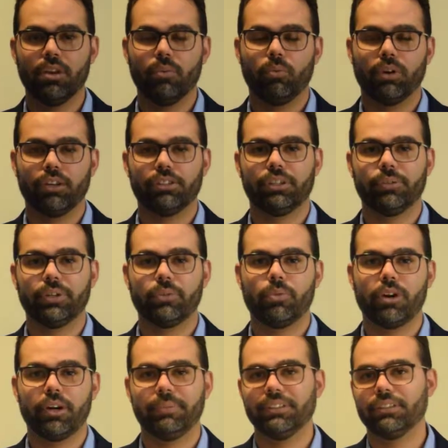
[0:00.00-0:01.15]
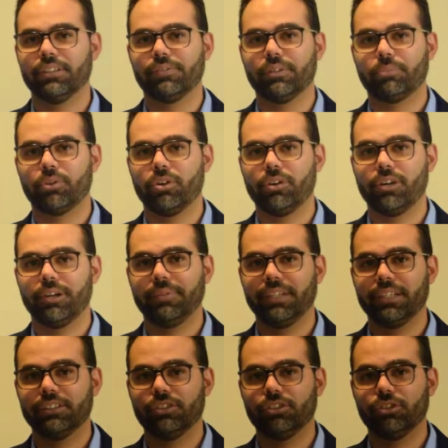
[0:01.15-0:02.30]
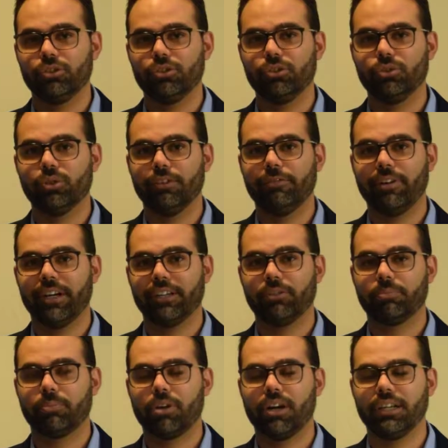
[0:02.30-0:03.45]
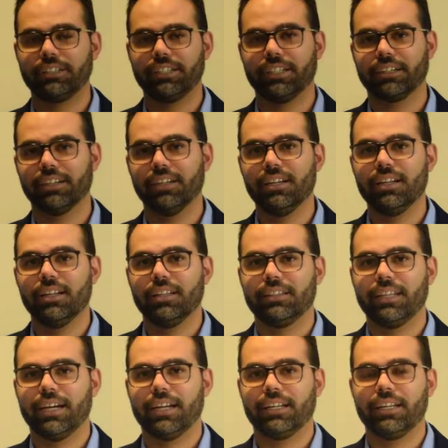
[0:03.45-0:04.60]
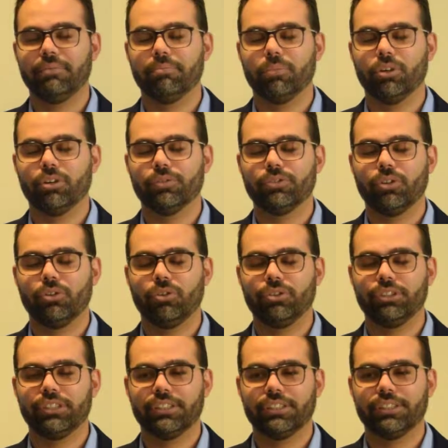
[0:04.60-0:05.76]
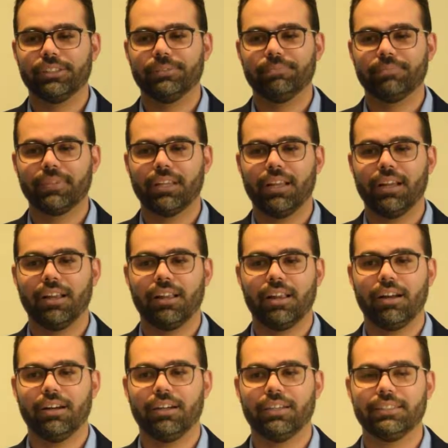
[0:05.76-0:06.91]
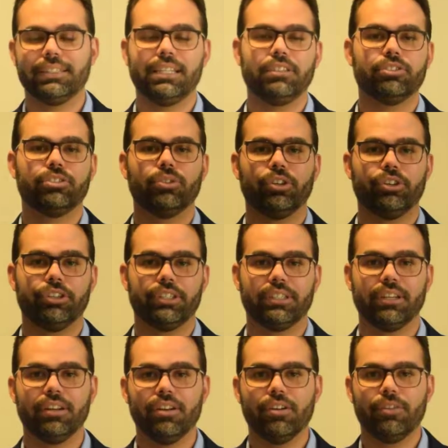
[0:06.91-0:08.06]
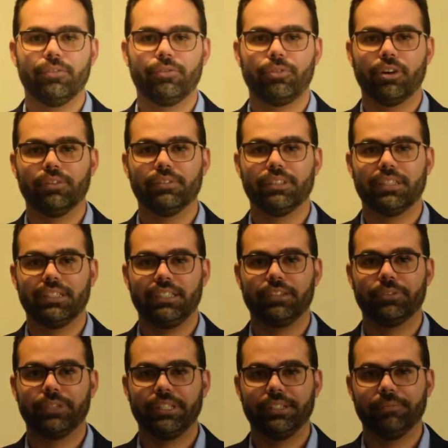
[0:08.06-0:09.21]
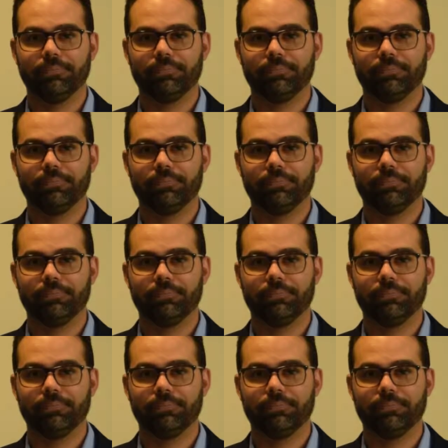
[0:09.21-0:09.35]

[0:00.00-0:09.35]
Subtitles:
One of the requirements of the program is to do a final project that involves all the things you learn from the degree.